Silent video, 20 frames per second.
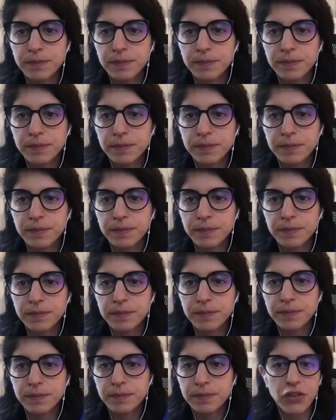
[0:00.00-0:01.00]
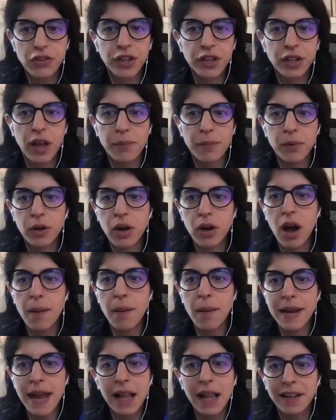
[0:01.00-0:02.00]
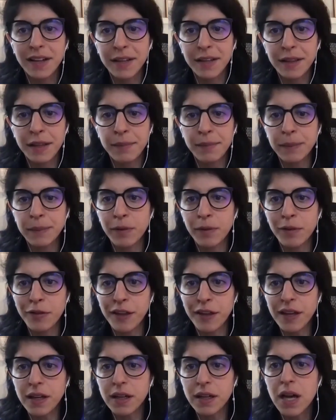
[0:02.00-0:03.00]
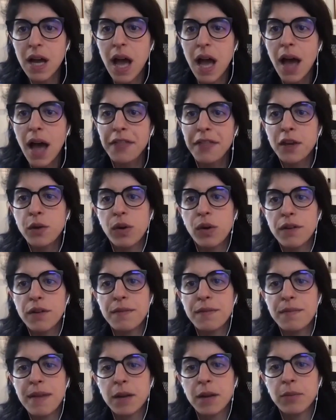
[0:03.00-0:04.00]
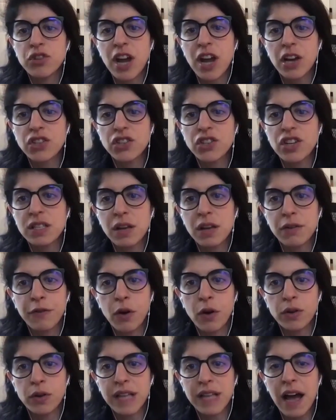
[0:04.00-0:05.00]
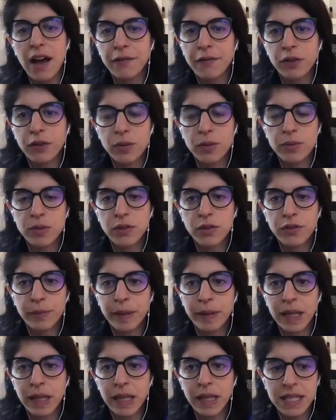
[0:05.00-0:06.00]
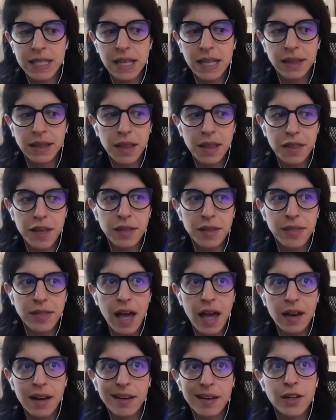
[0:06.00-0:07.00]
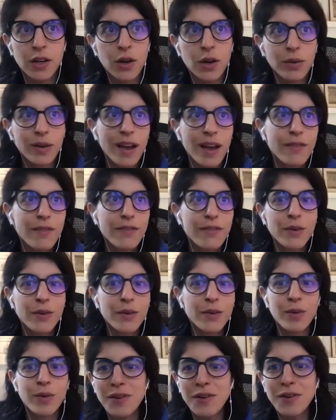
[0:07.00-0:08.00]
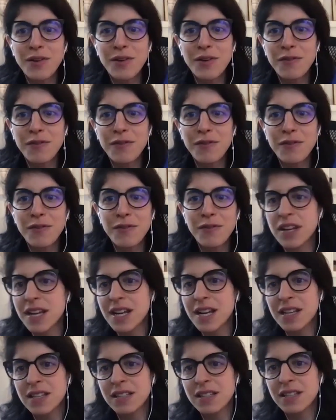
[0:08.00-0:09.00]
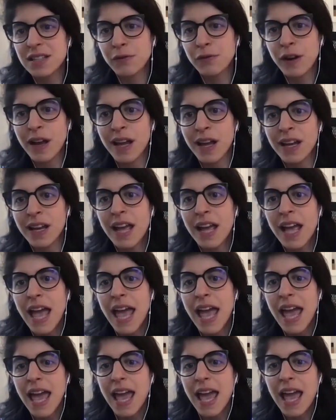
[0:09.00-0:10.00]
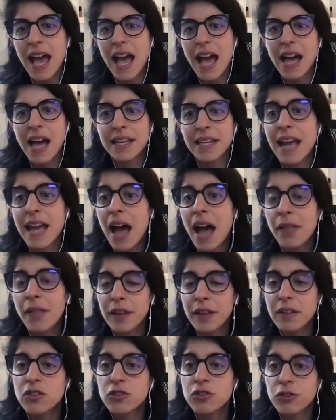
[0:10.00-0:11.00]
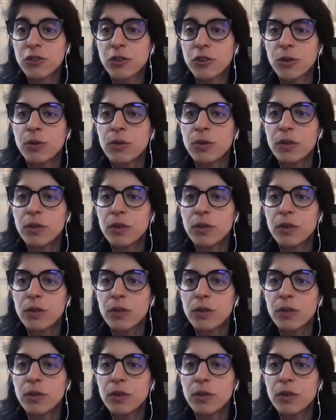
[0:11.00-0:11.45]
In the reality is there's actually a lot more commonality than people think. I think one of the main objections that folks have for observability is that they think that, everyone's a snowflake and your data is different. And yeah, that's true.